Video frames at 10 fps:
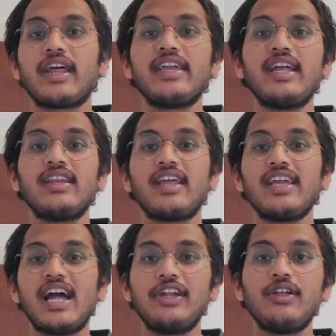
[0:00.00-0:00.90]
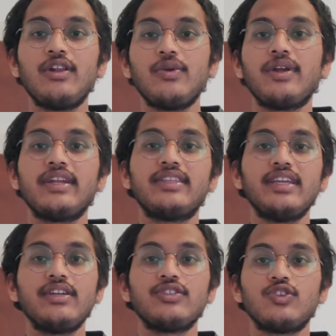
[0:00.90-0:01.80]
Try and try until you
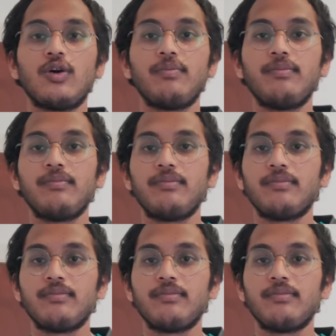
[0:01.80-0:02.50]
get the job.